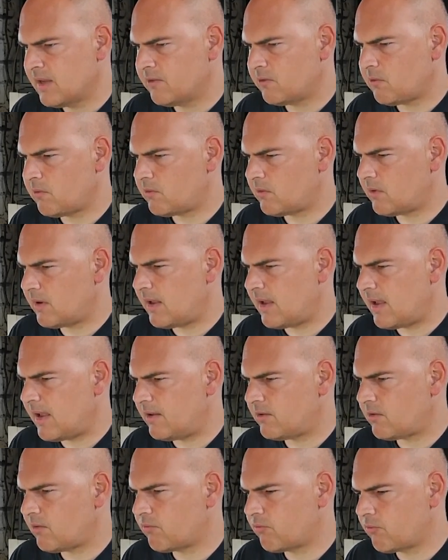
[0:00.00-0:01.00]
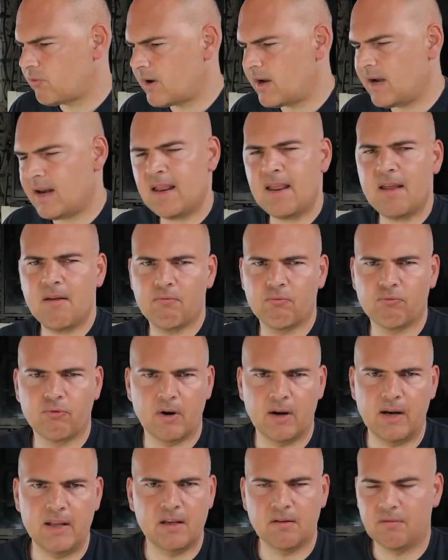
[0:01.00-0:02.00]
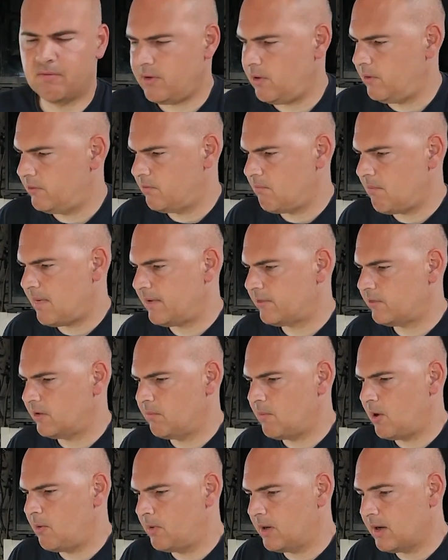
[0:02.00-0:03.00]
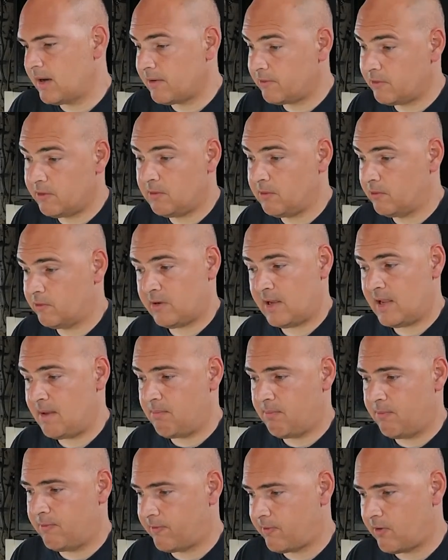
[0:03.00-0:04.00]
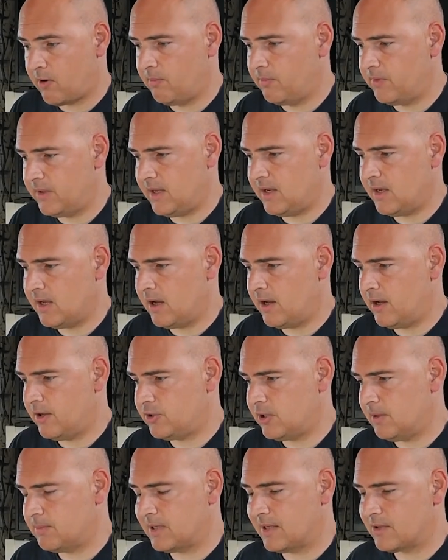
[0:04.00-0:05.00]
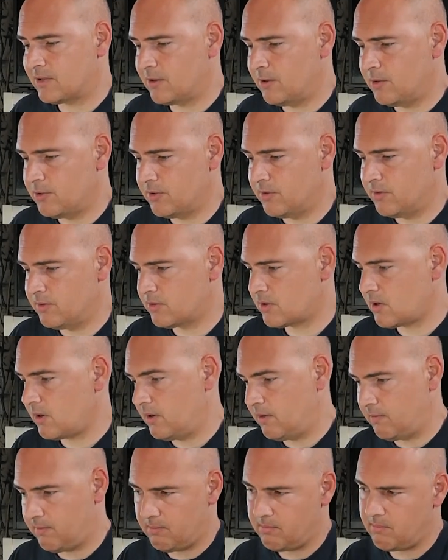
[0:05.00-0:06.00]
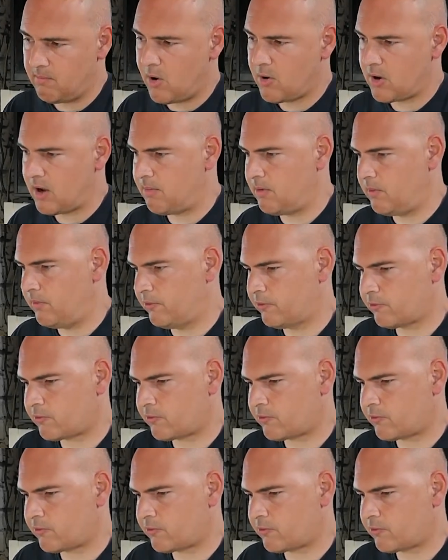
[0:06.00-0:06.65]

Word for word: So it's it's a really, really confusing mess at the moment. And as you can see from the uh, chipset solutions kind of mock-up on the